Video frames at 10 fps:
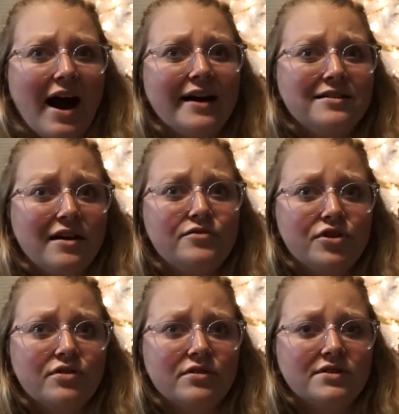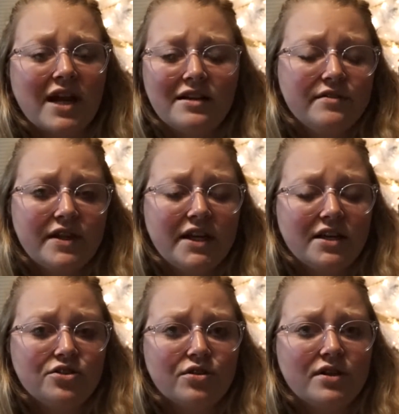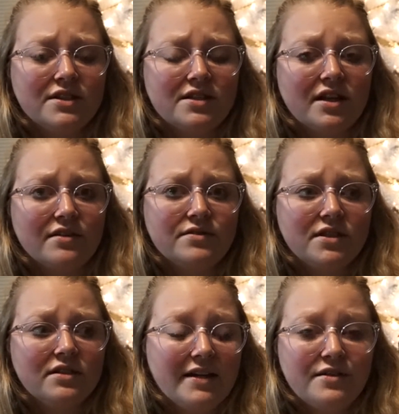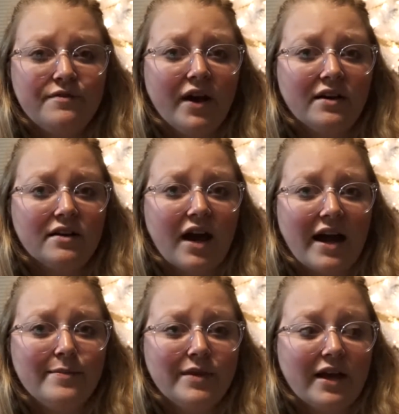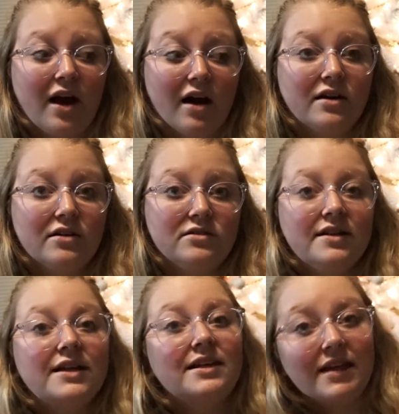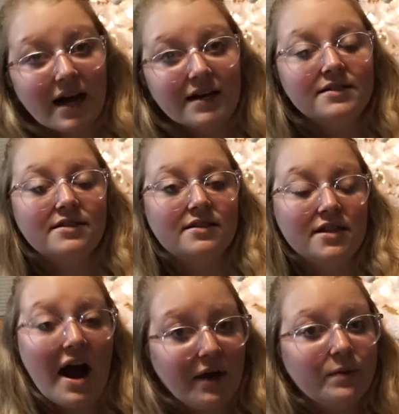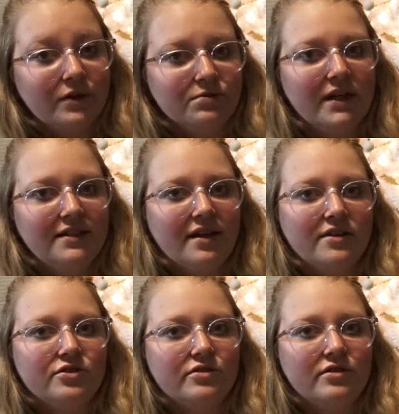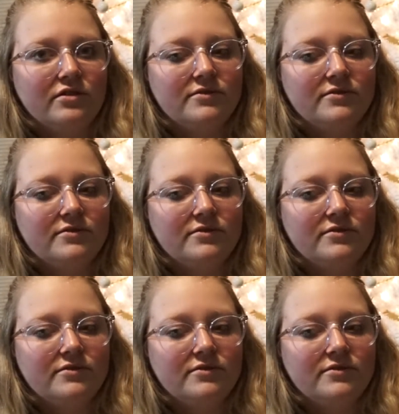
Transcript: I love journals. I love getting a journal as a gift. It's fun. I'm like honored. Like, yes, I will write in that journal.